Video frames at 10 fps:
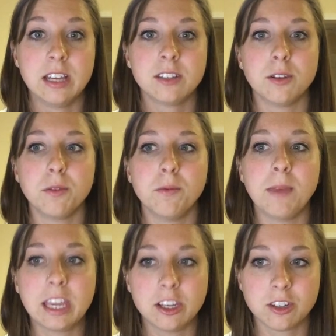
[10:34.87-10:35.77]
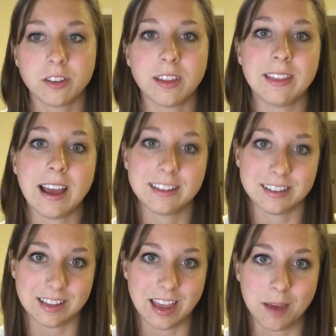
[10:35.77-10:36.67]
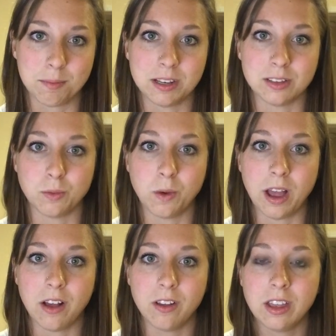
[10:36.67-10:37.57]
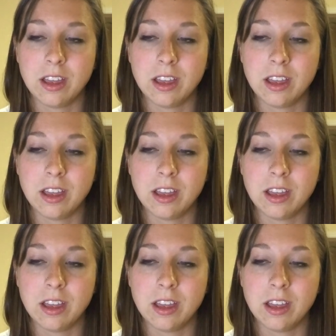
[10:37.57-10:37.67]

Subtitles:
So making sure that that doesn't happen as well.